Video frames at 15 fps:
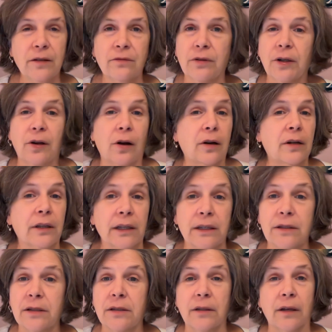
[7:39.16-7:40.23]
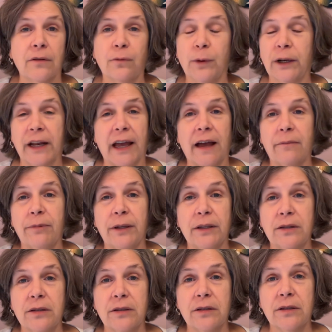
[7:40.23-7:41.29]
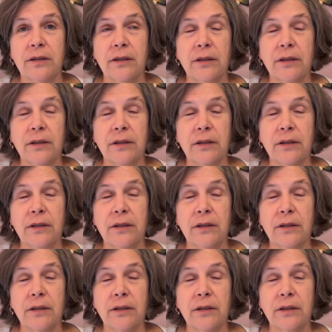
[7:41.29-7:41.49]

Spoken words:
regardless of what happens.